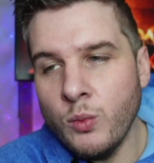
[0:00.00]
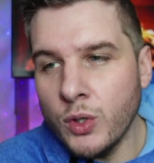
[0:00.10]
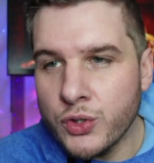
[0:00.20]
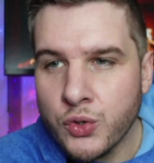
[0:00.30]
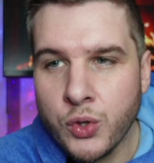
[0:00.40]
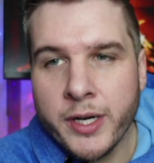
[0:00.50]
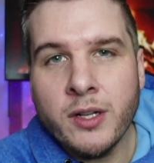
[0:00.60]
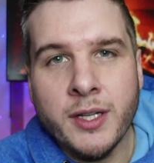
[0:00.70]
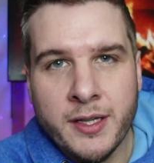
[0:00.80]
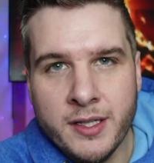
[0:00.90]
will
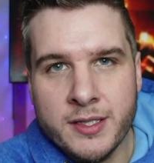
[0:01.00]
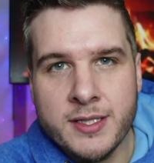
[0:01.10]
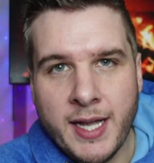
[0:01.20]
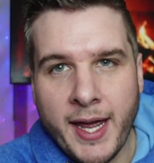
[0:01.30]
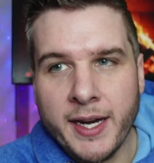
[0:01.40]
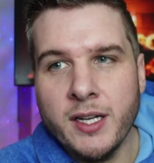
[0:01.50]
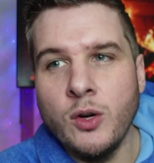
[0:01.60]
trickle in this tech,